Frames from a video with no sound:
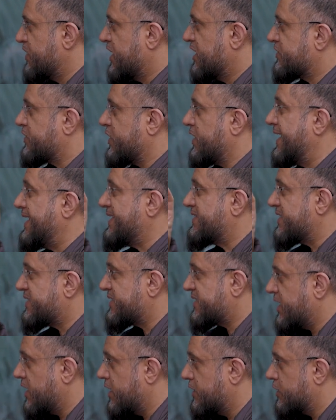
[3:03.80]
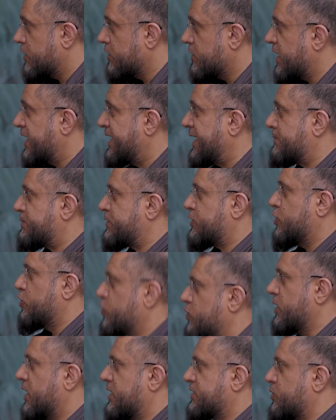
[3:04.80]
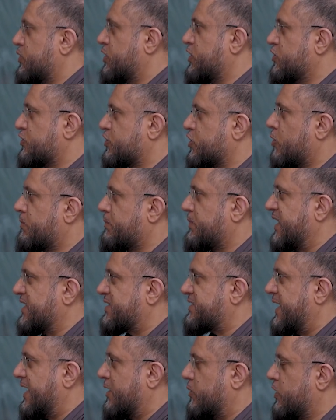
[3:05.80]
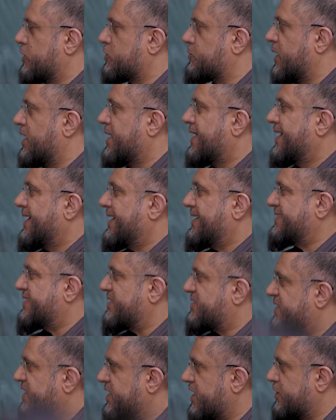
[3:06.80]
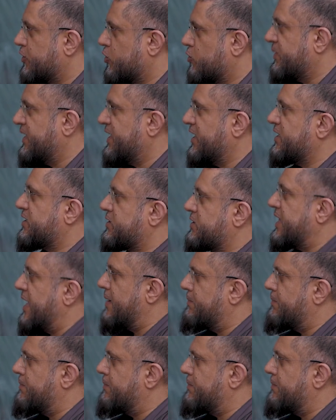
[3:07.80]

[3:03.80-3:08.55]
So he's eternal and absolute. I don't want to use complex language, but he's eternal, meaning he's there